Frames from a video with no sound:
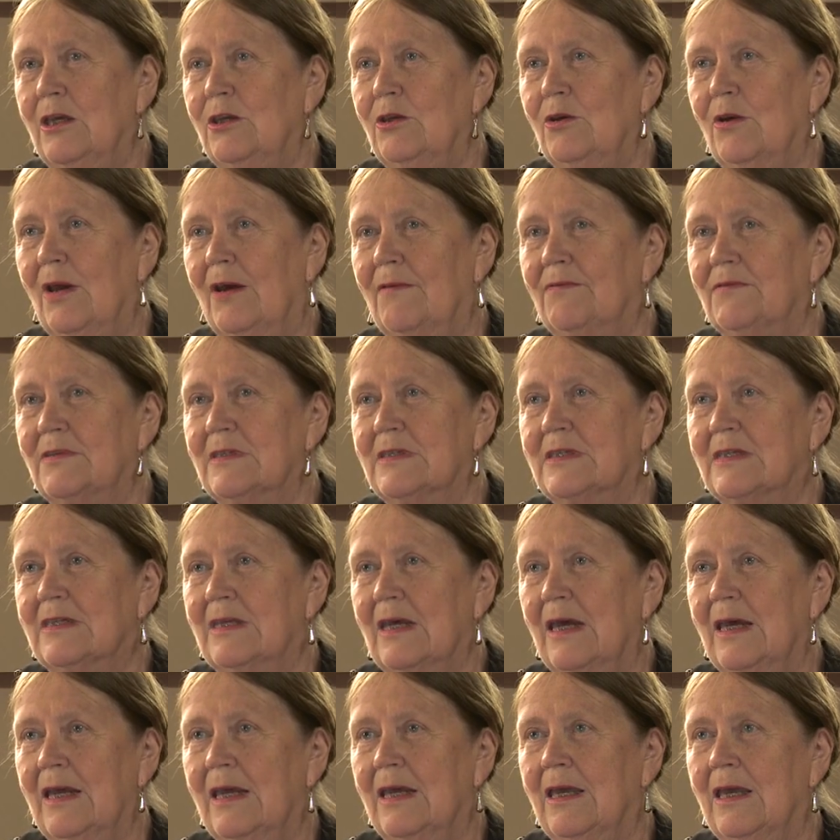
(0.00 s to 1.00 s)
you have to
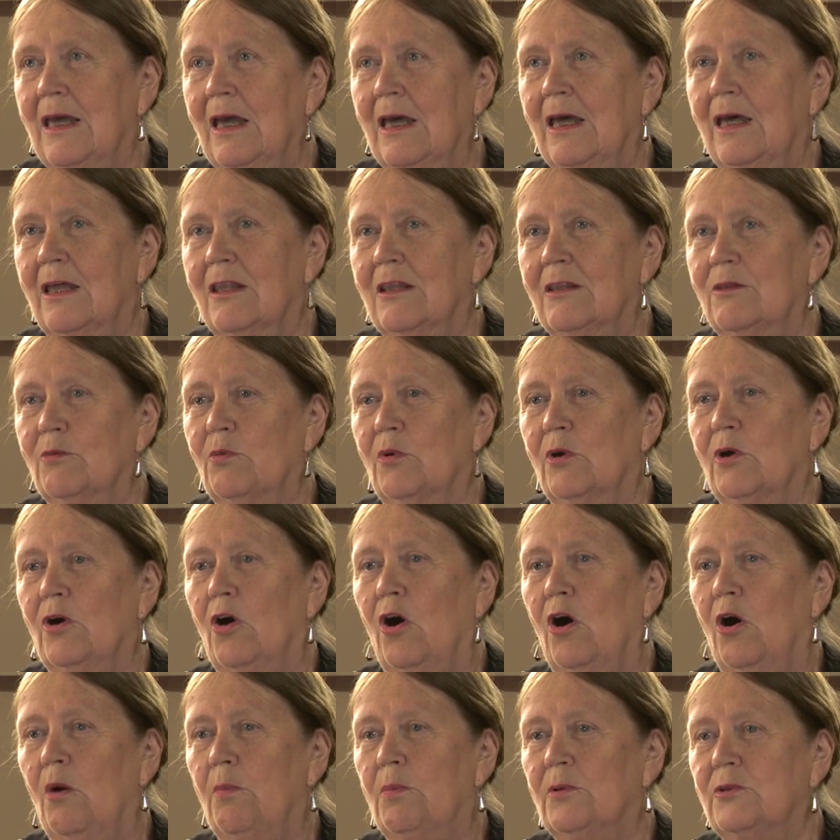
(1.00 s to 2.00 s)
say there were
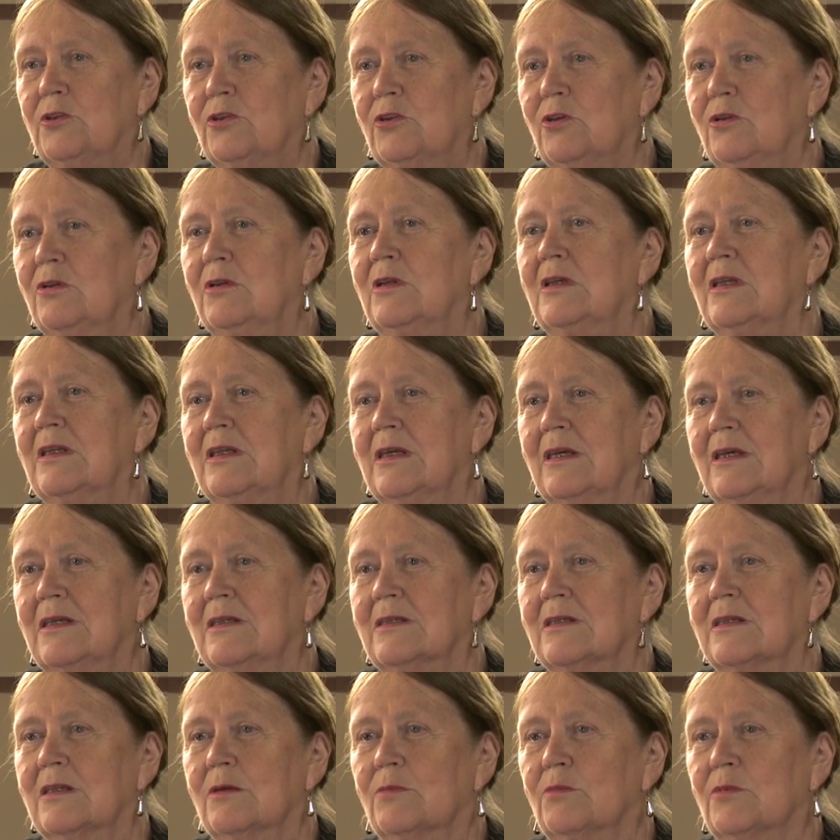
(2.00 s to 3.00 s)

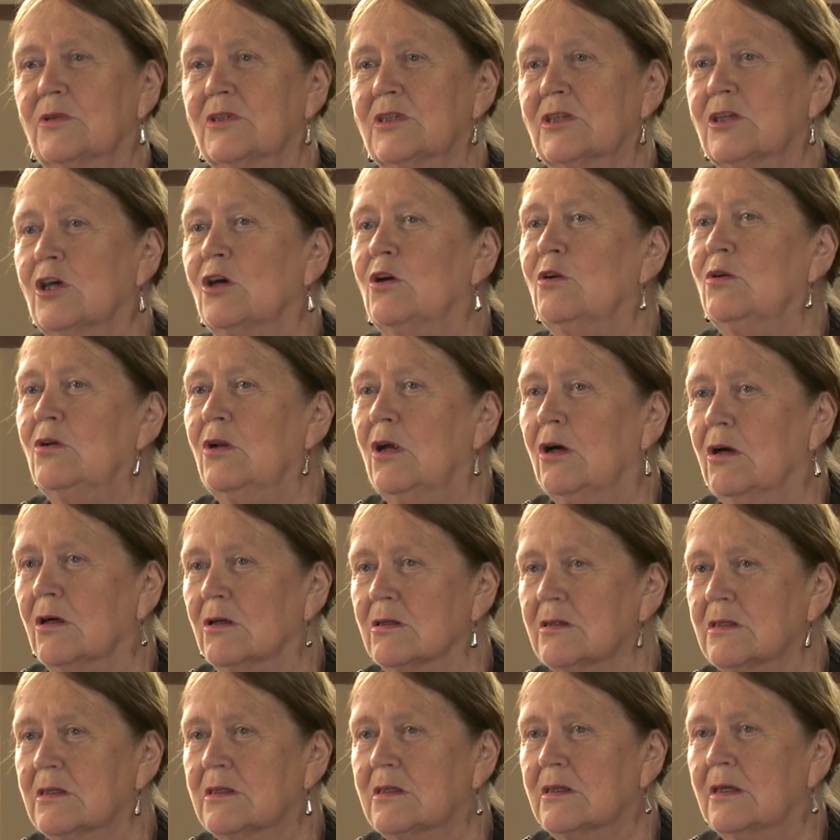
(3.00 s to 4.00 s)
opportunities that were so
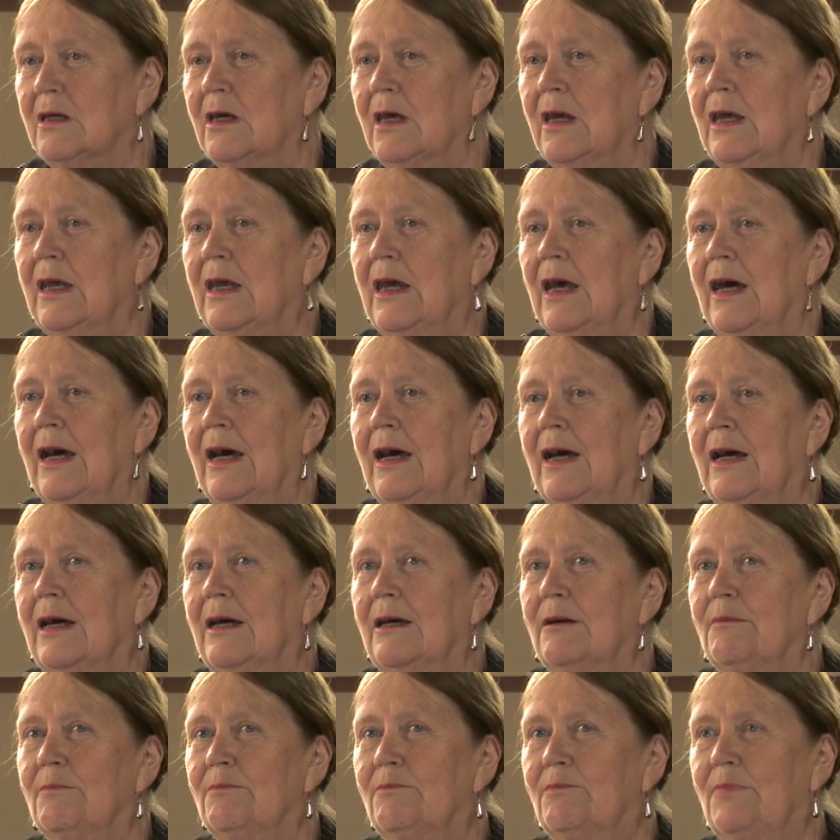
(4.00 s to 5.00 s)
lost
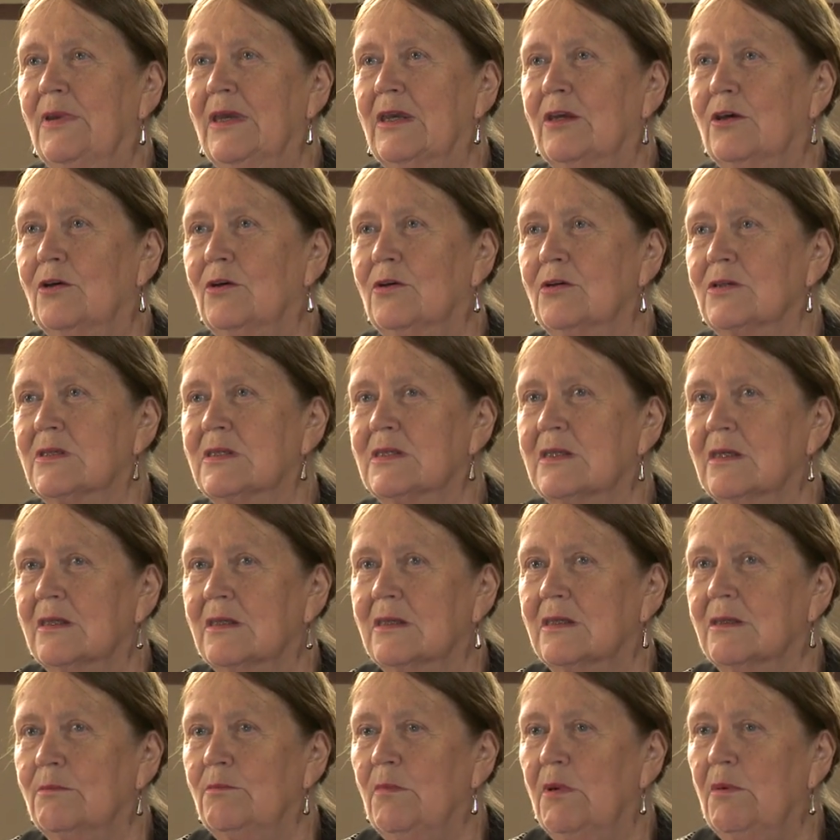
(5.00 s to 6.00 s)
because
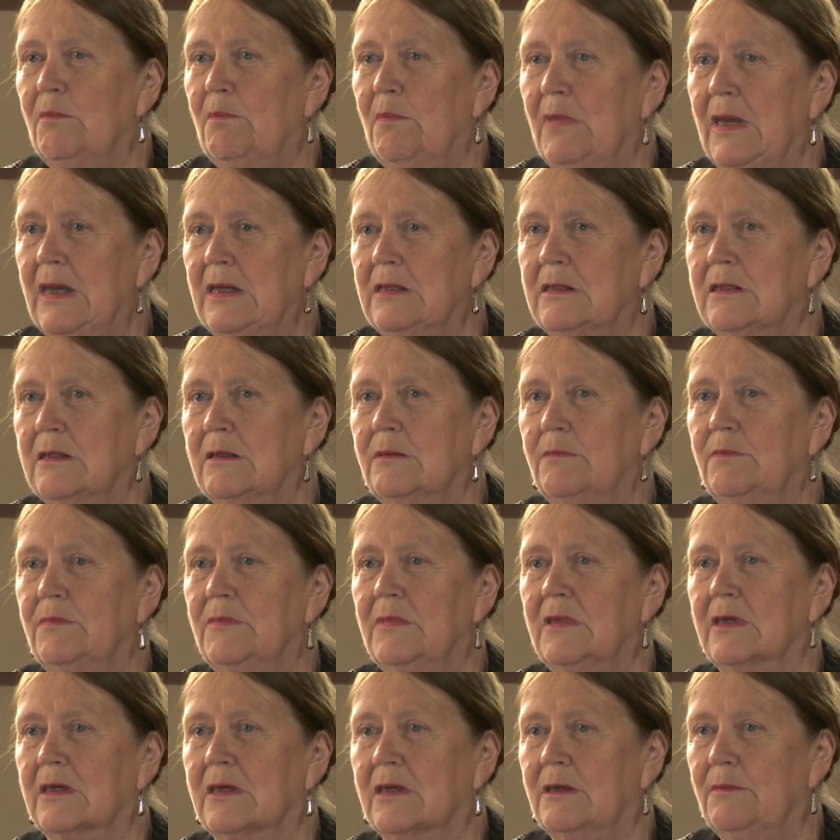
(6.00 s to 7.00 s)
the
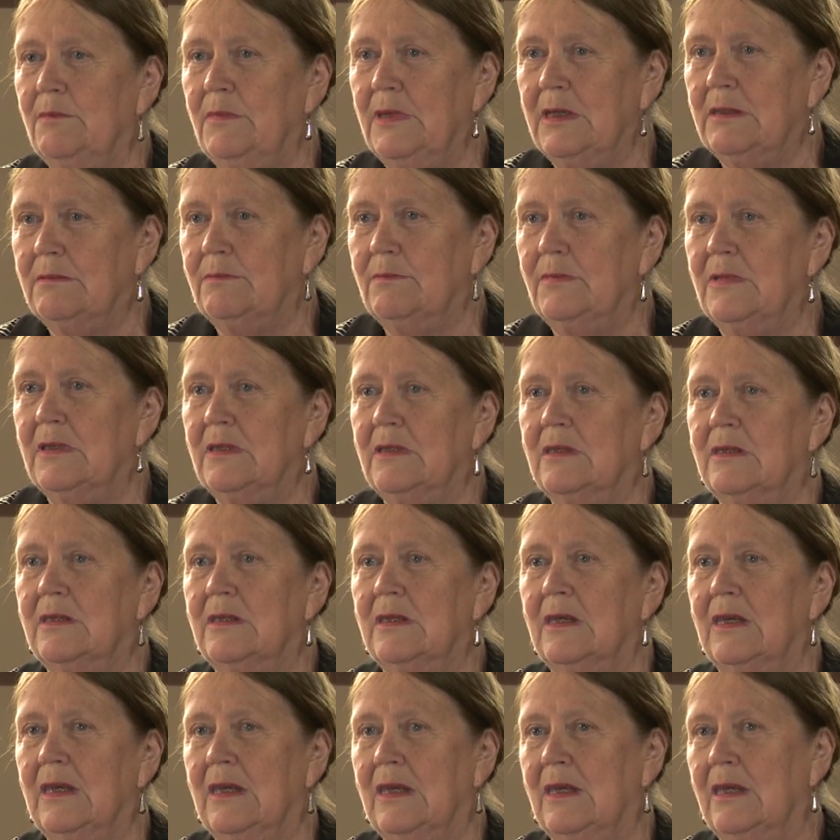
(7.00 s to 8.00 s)
momentum, the commitment,
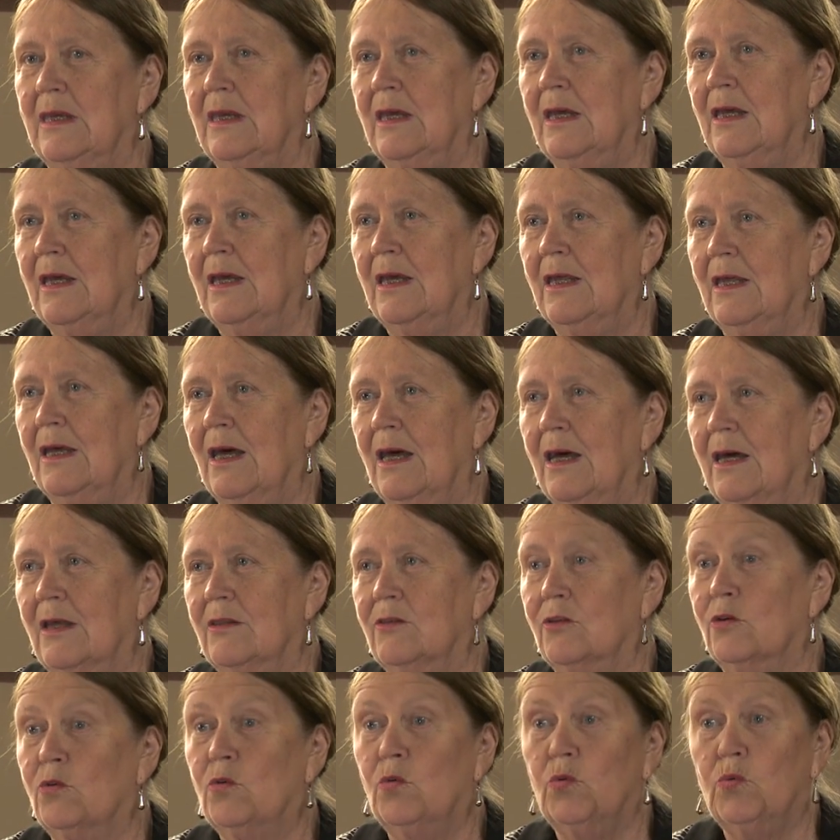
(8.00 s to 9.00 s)
the
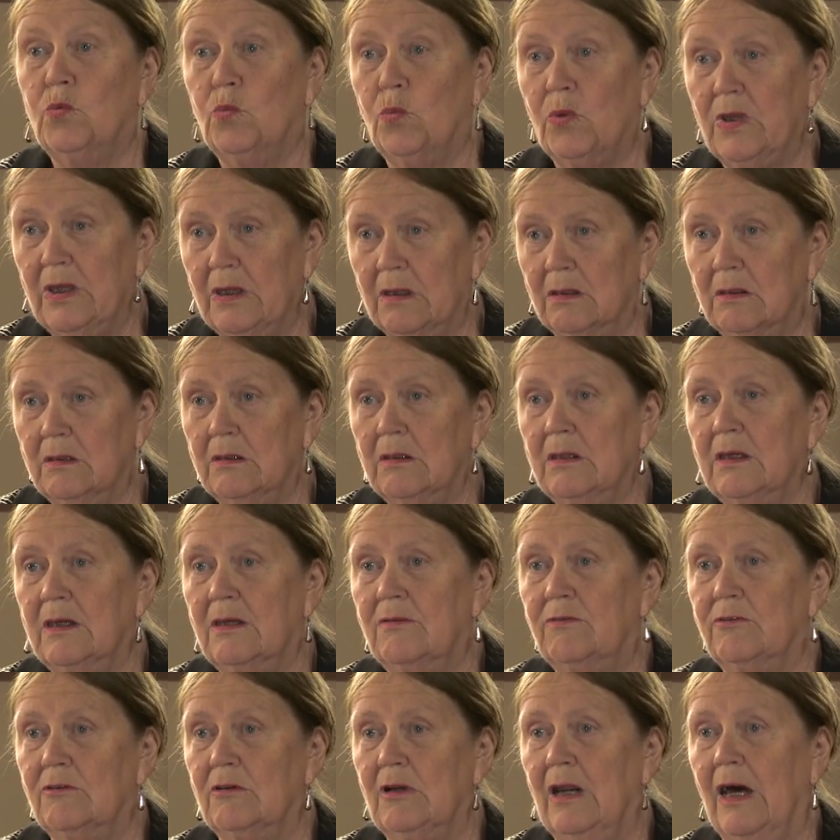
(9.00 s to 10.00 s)
goodwill,
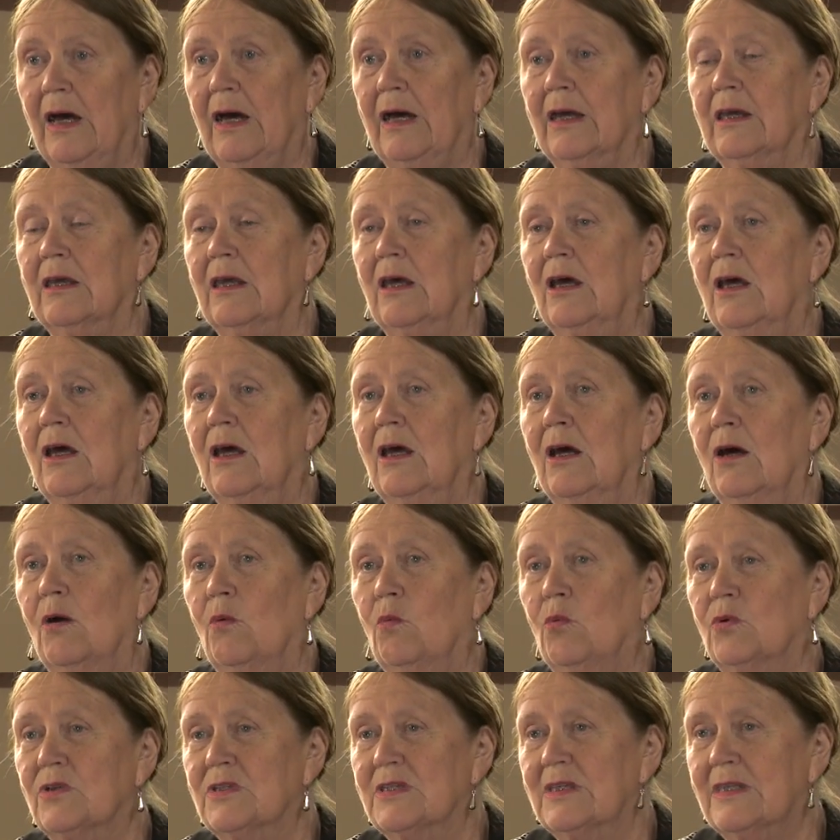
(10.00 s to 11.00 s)
if you like,
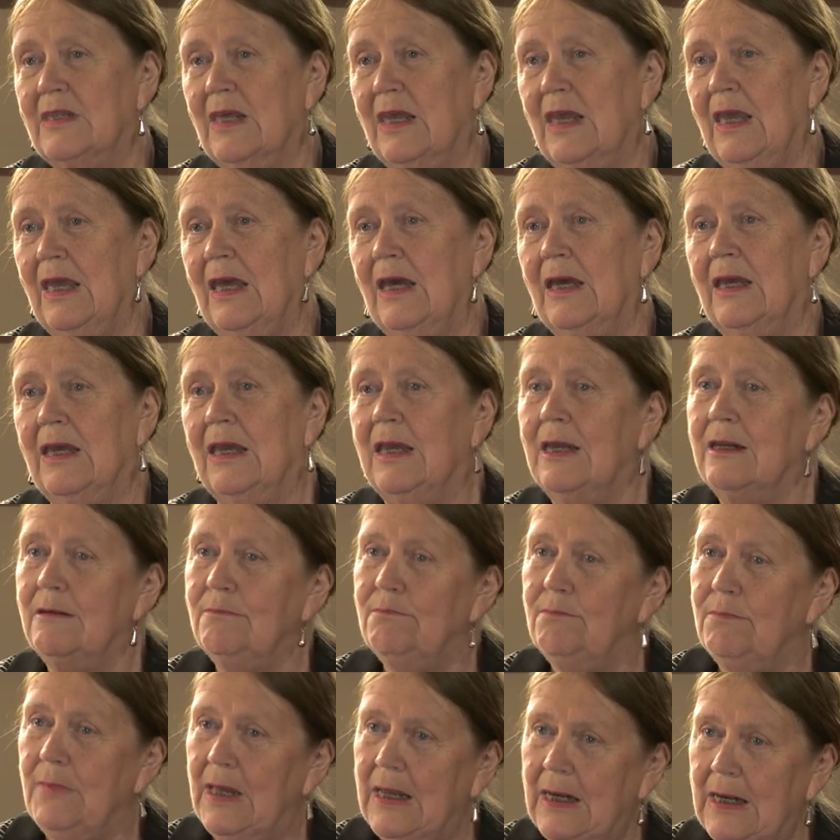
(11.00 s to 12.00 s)
was there
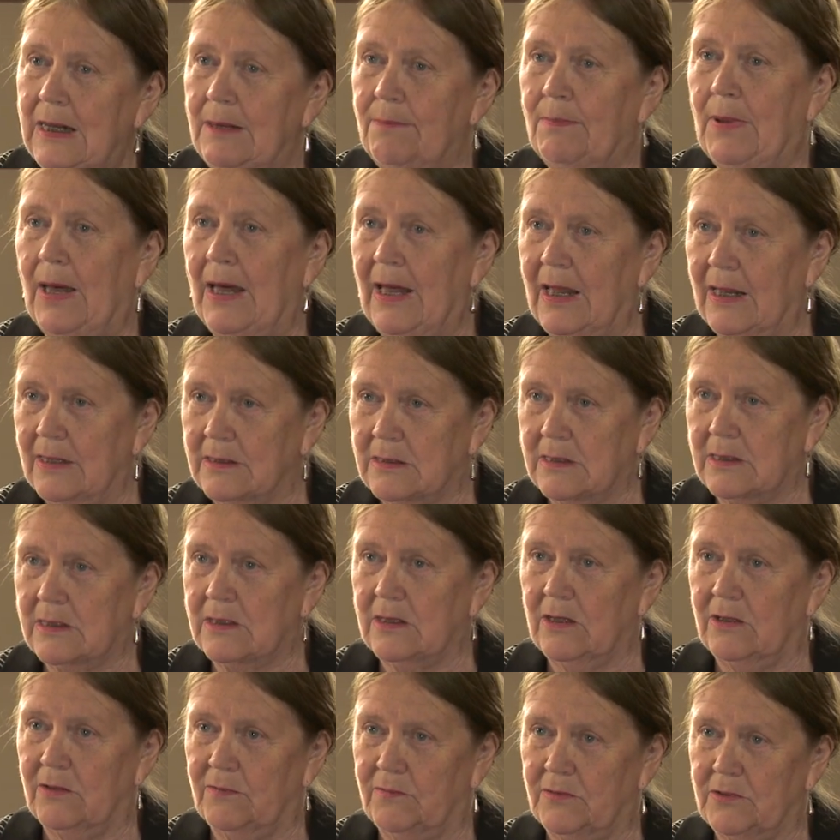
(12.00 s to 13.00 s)
in many
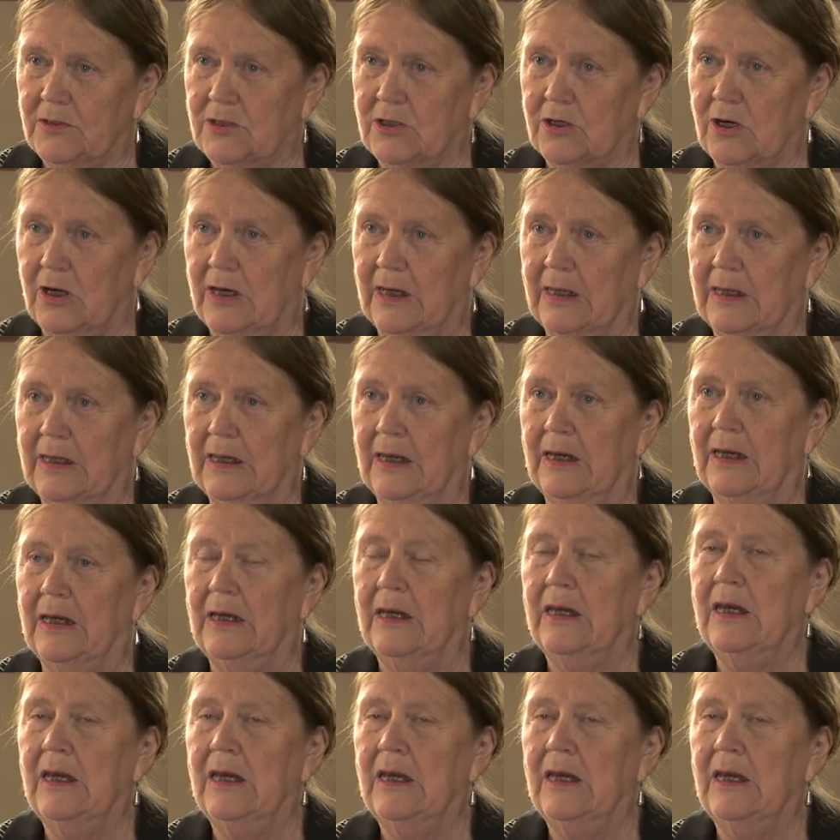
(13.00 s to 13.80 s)
parts of Australia.